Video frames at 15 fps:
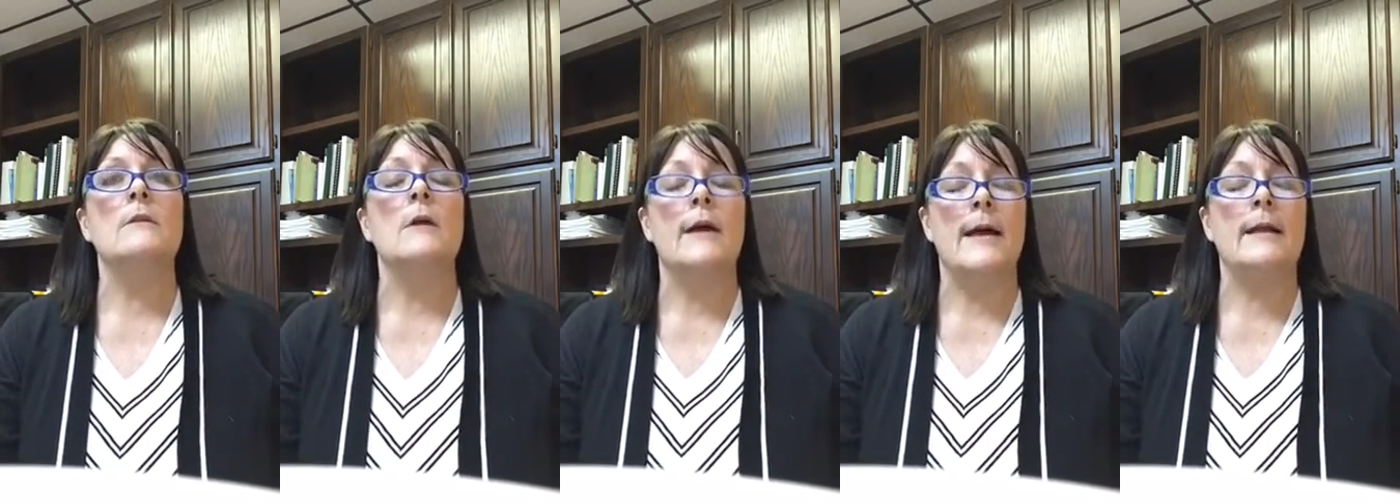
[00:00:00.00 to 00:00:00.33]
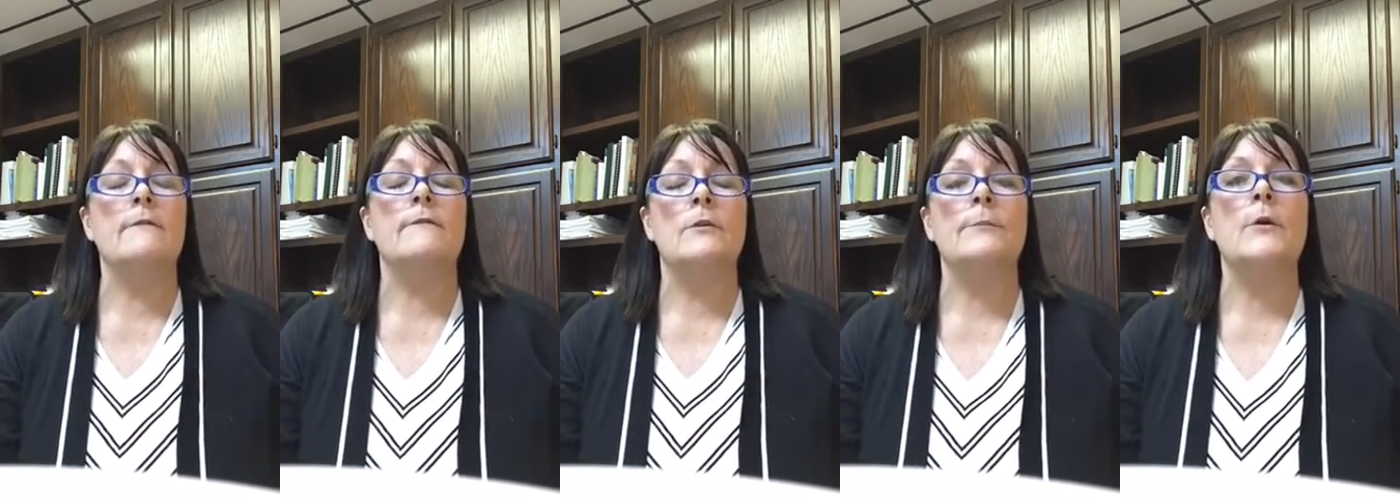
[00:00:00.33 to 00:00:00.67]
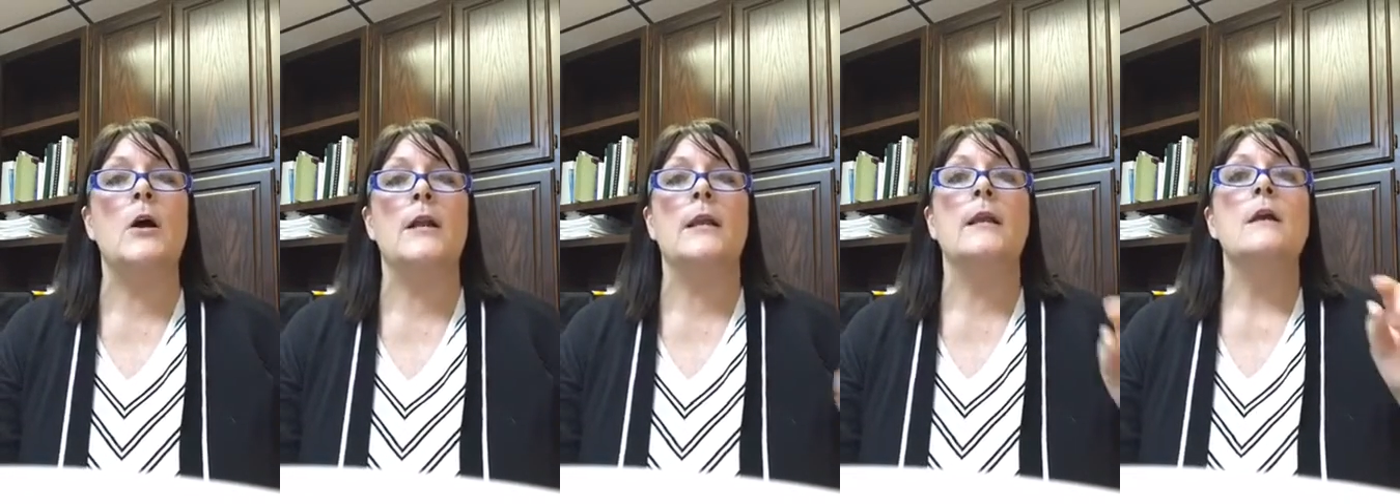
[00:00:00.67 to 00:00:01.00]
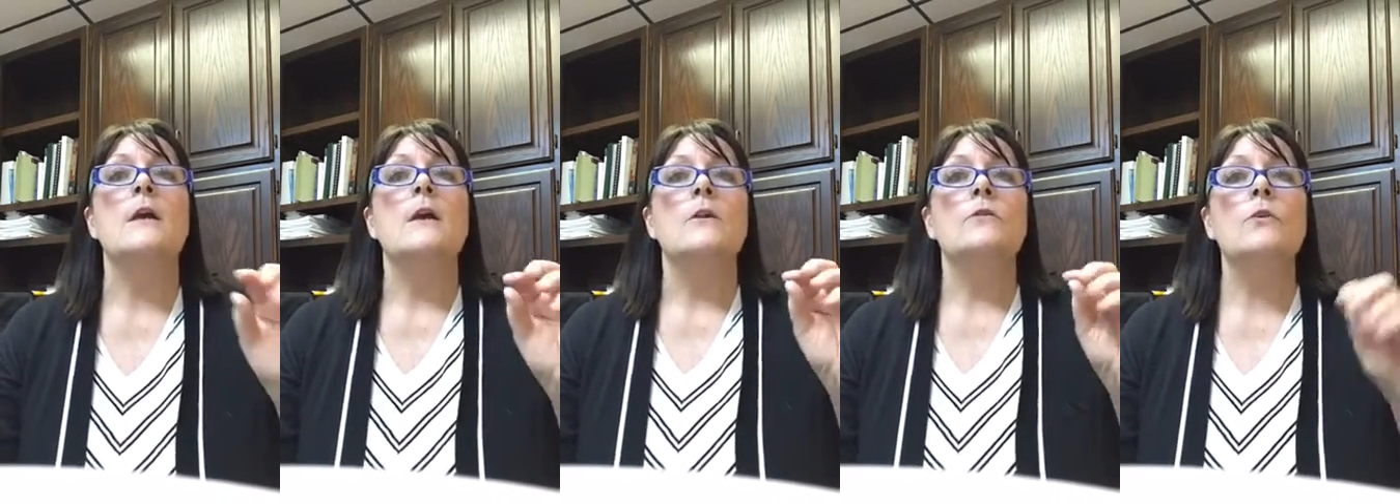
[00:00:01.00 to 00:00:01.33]
out of your body,
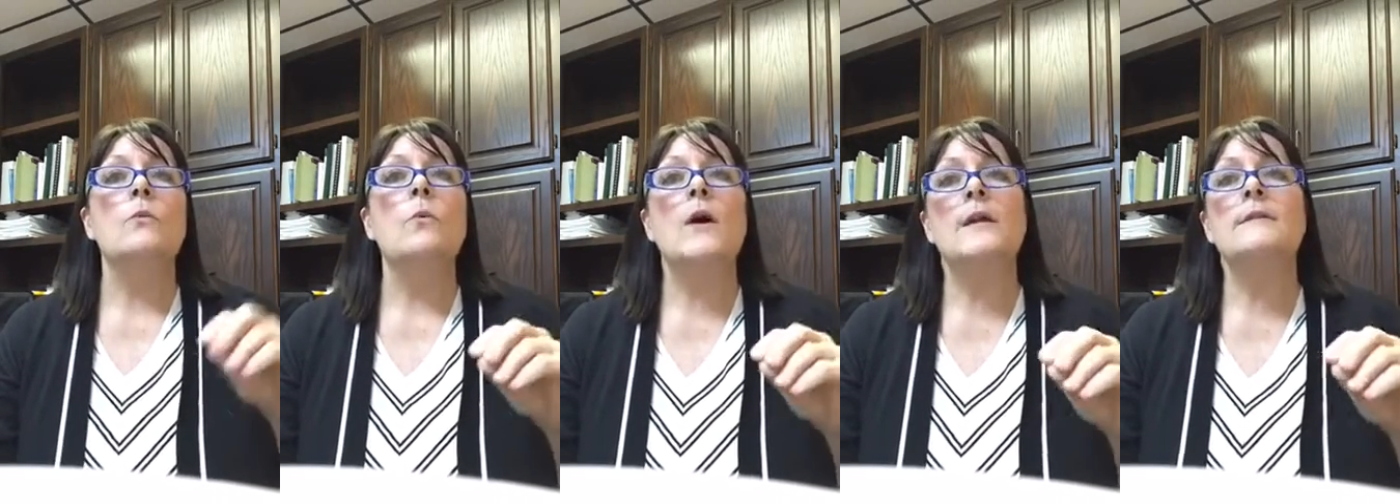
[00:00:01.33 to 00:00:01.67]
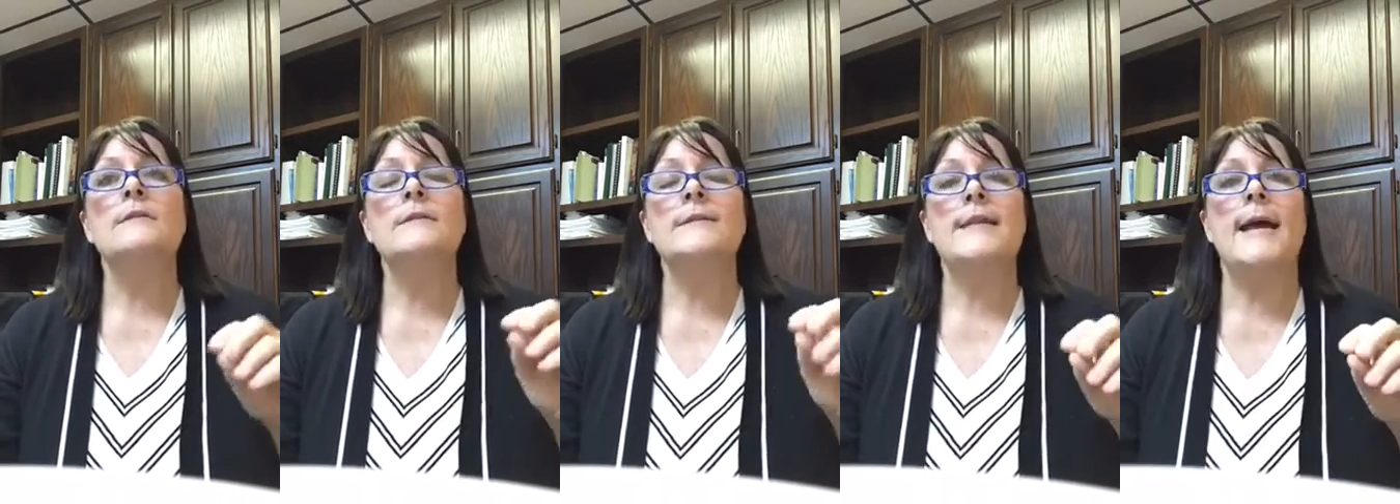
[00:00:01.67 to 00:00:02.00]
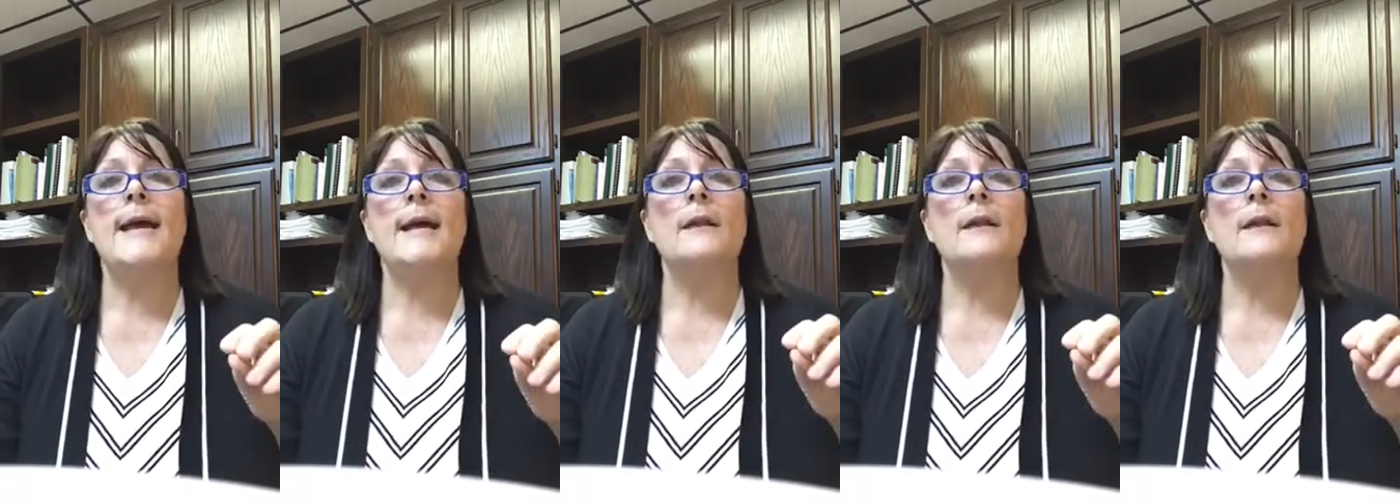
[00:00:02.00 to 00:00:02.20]
the ones that